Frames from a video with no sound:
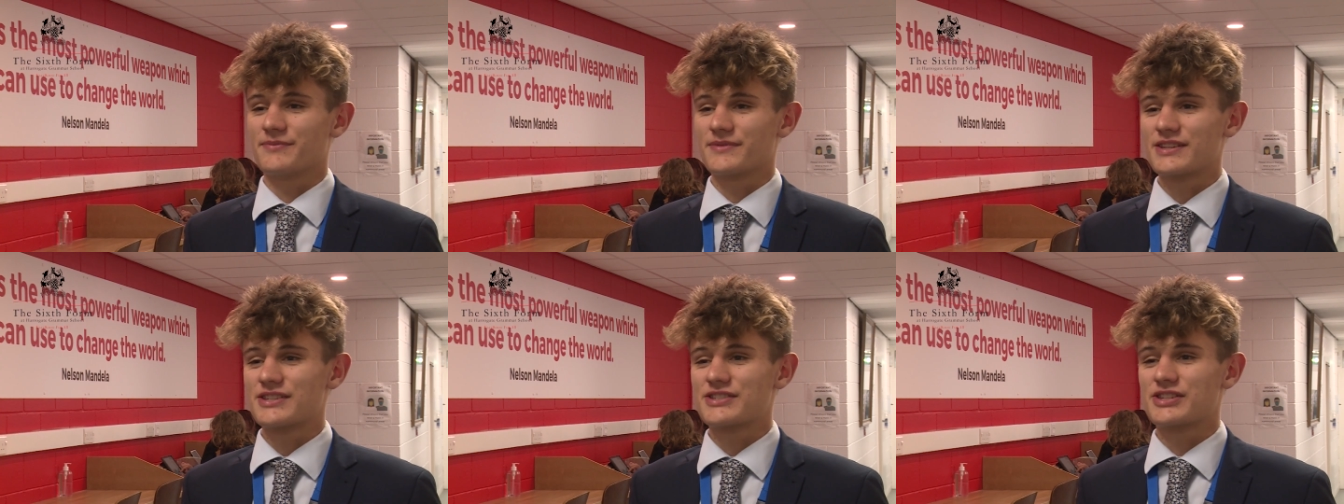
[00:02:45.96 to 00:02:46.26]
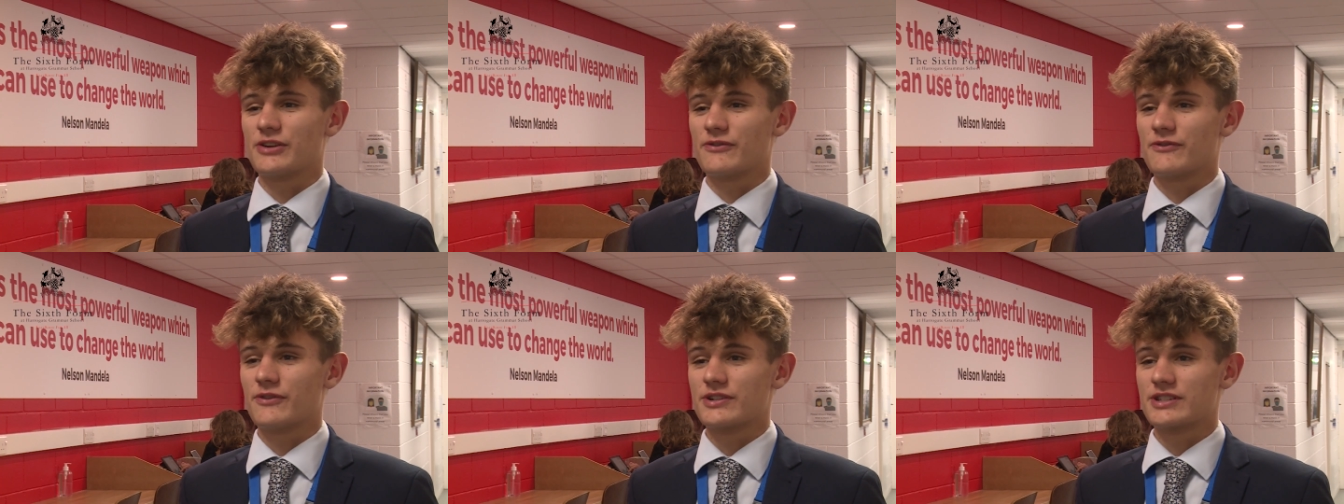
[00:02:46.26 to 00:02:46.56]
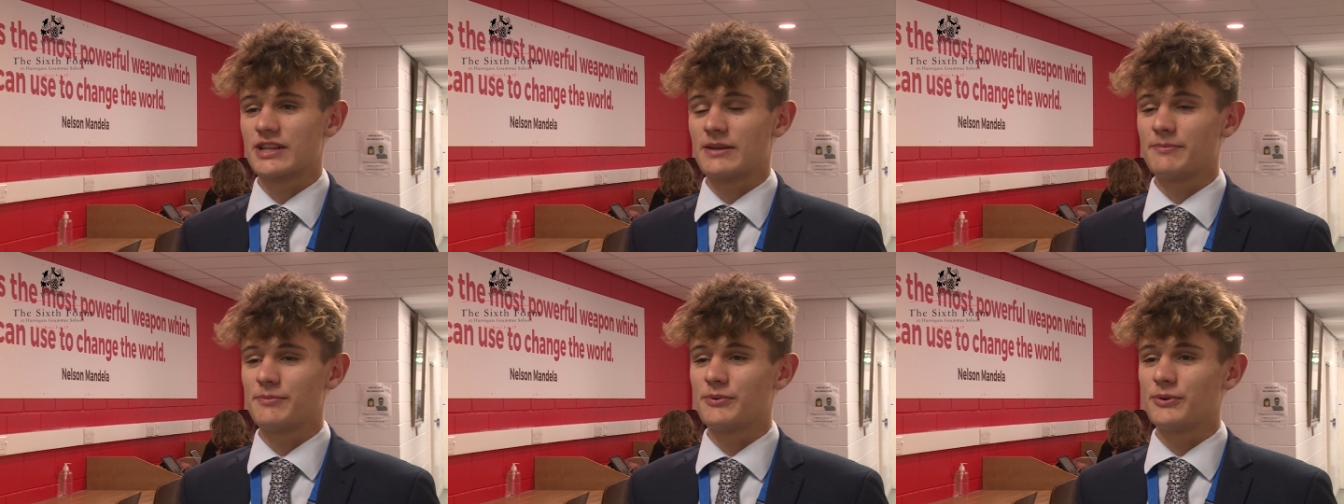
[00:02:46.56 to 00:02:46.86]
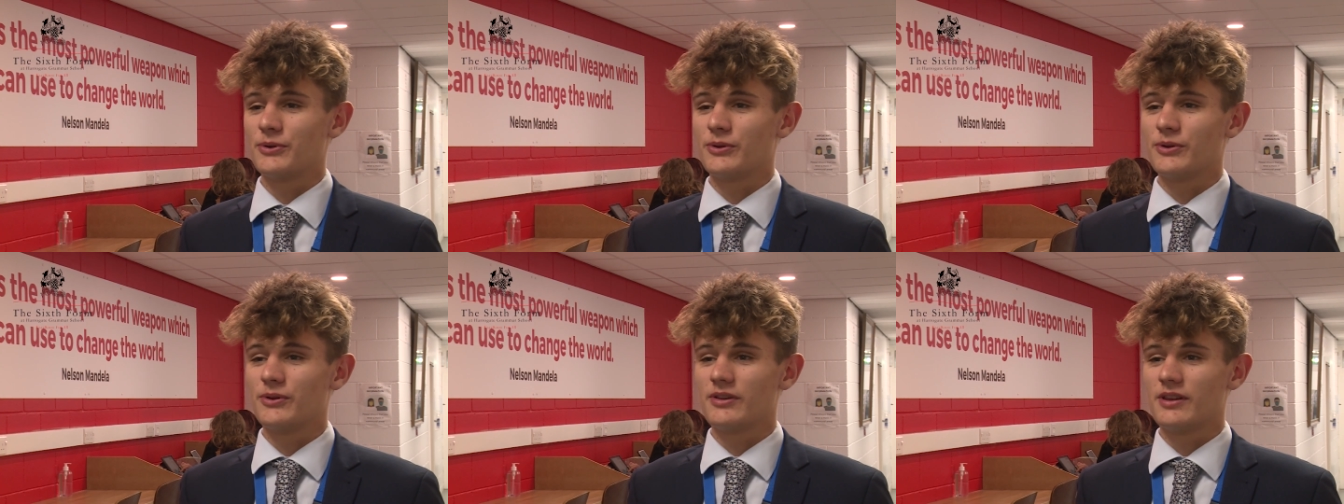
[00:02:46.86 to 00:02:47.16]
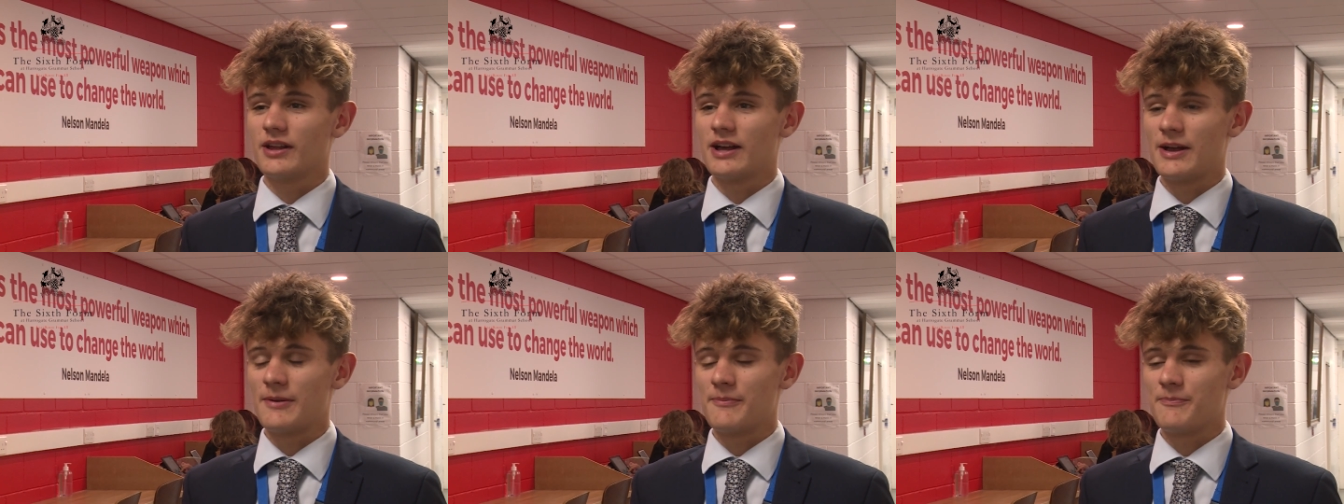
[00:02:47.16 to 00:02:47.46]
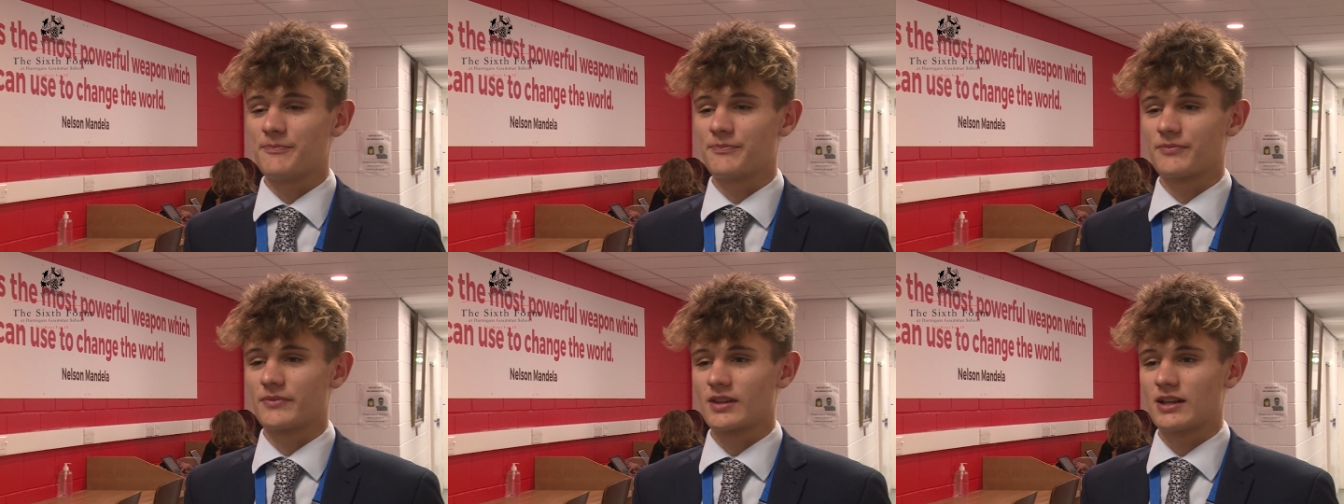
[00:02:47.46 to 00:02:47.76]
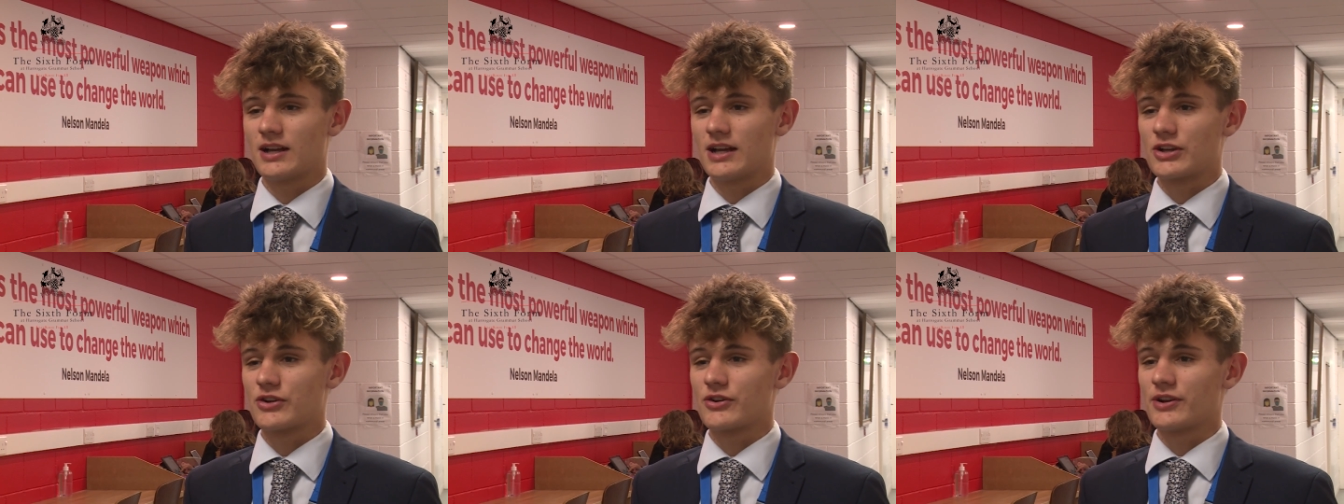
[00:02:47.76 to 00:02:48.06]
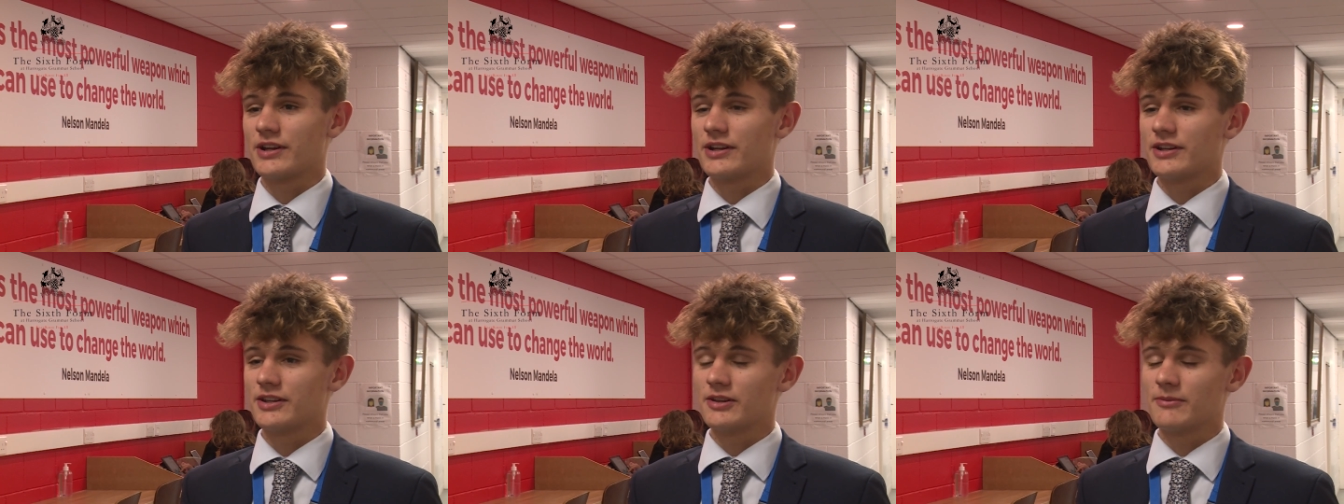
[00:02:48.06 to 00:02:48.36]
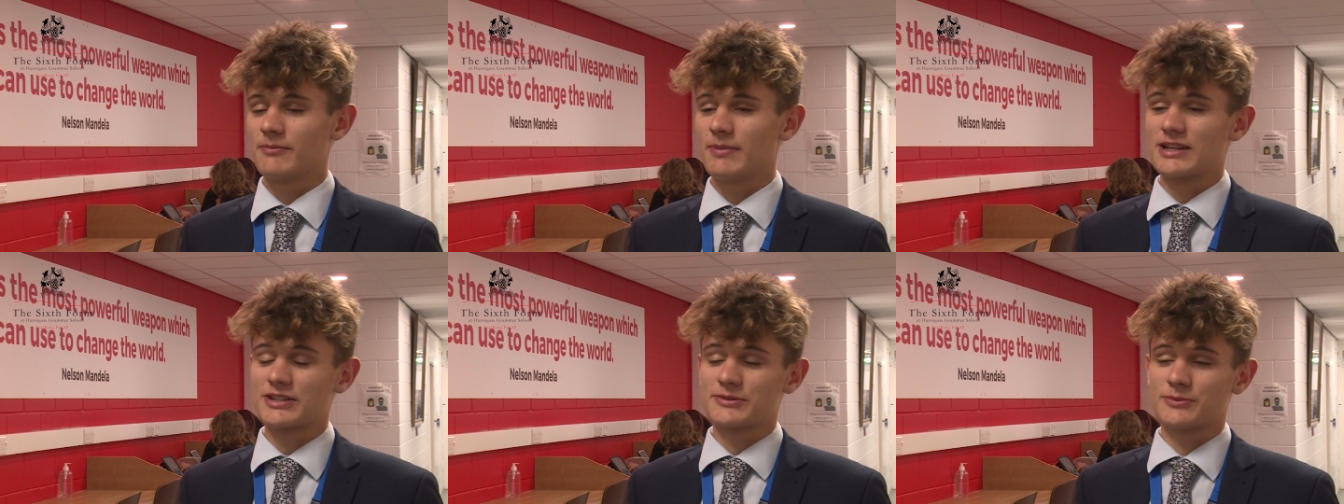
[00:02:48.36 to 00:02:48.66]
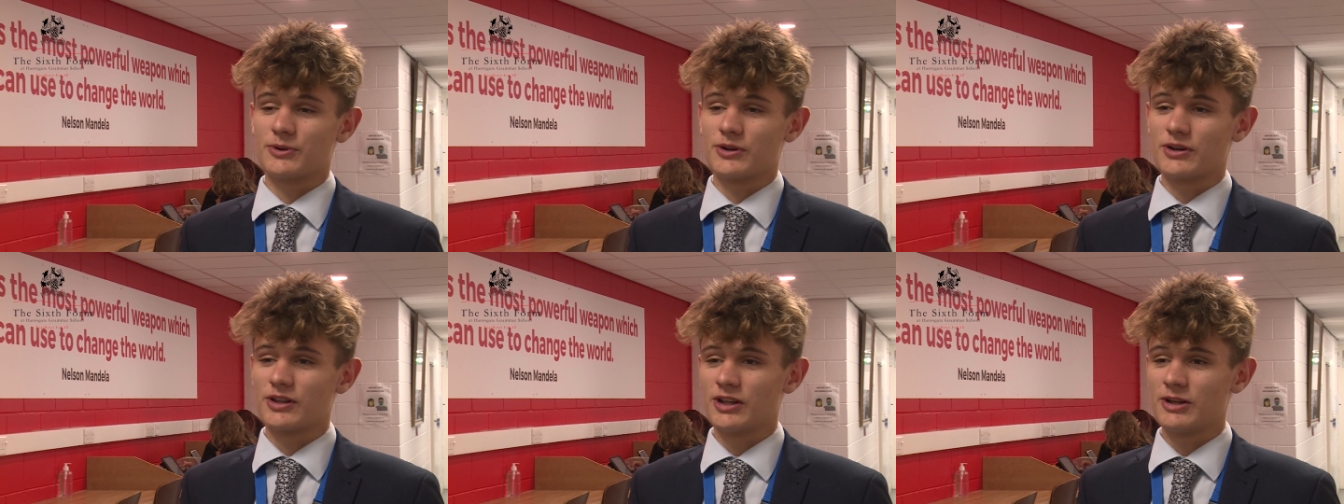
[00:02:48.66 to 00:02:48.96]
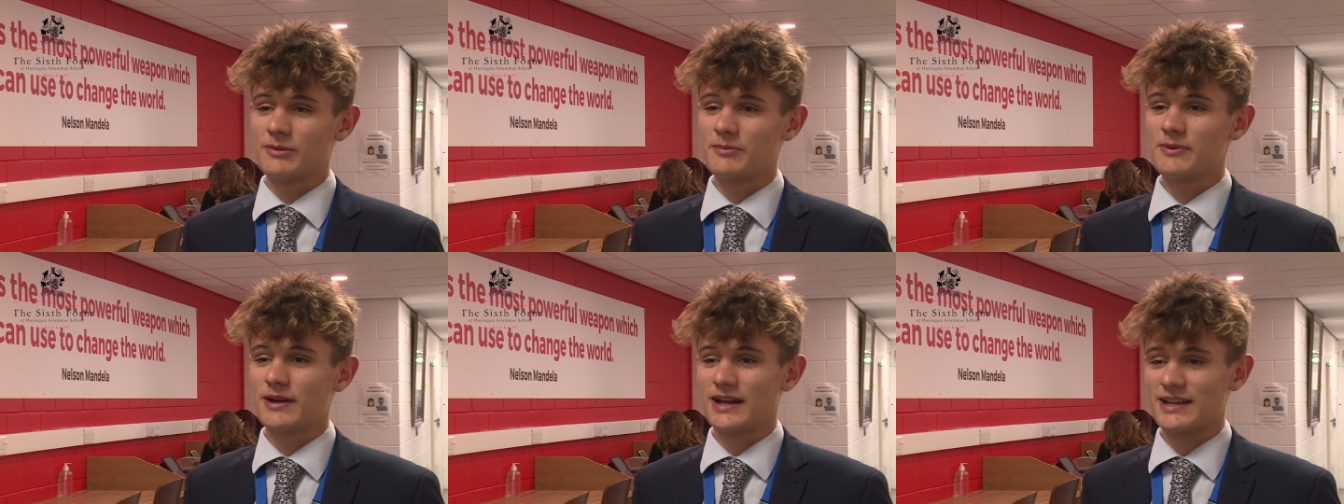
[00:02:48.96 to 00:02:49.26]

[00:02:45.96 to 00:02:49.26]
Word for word: so, for example, I created a basketball club